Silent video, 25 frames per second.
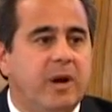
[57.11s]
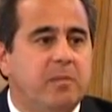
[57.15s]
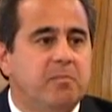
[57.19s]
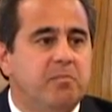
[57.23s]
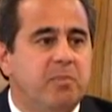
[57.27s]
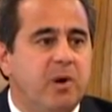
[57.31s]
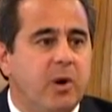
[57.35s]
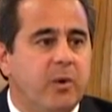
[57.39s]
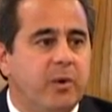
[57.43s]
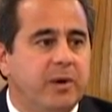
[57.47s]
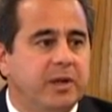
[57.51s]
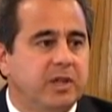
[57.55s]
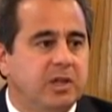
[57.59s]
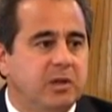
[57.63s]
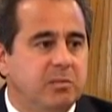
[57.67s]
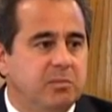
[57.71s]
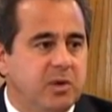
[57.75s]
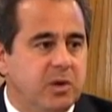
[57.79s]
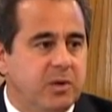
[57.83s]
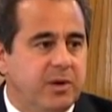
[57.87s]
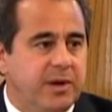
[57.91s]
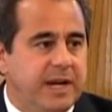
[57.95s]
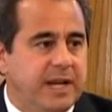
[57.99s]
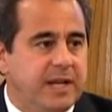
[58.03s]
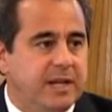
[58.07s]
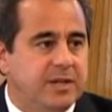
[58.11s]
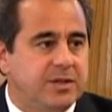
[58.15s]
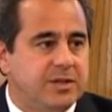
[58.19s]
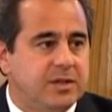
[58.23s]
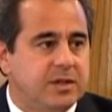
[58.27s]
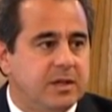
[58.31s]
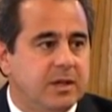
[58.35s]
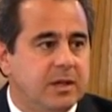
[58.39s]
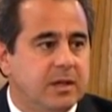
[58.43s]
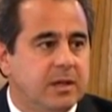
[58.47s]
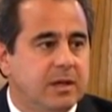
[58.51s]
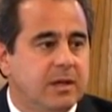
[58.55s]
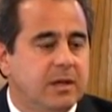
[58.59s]
and Berwyn
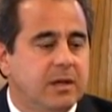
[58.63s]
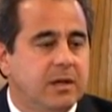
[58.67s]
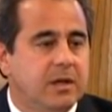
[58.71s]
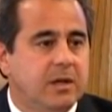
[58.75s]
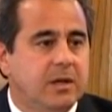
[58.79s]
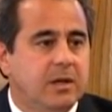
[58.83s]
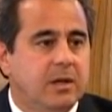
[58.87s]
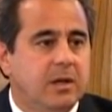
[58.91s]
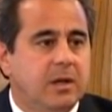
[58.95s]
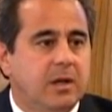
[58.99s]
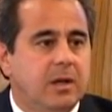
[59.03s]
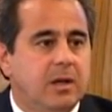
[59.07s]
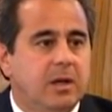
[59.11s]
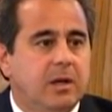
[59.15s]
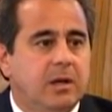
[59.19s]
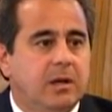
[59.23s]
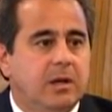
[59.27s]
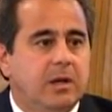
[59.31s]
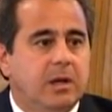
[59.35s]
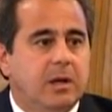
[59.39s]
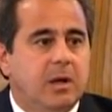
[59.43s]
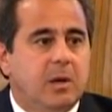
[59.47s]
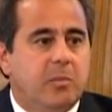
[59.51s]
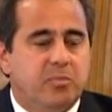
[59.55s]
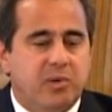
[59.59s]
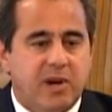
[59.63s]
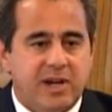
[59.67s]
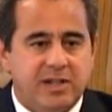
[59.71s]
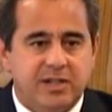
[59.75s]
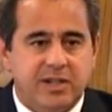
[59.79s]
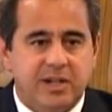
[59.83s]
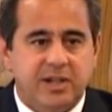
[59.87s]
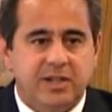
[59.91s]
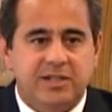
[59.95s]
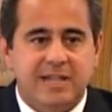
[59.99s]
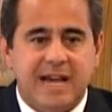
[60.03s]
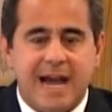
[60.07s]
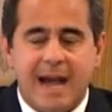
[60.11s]
communities.
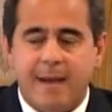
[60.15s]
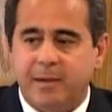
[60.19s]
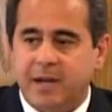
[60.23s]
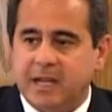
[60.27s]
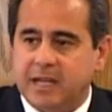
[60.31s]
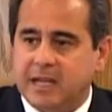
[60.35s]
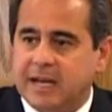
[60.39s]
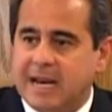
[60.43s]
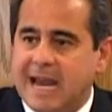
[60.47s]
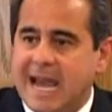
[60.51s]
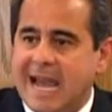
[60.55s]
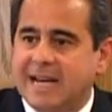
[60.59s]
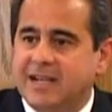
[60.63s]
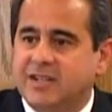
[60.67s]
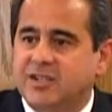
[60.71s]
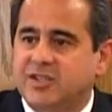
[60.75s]
President Dominic and I